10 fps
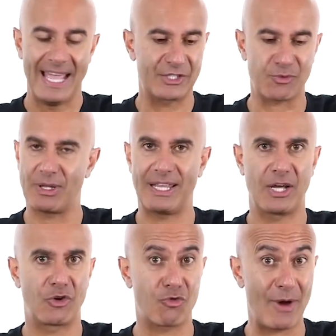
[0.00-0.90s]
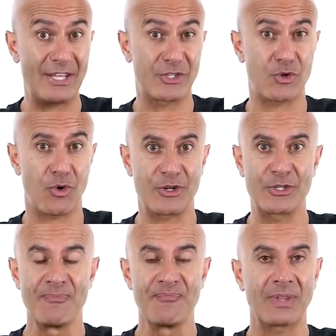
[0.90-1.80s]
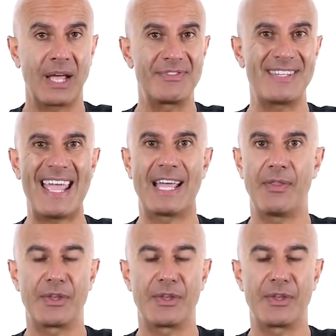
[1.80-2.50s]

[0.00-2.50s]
It's really a great source of staying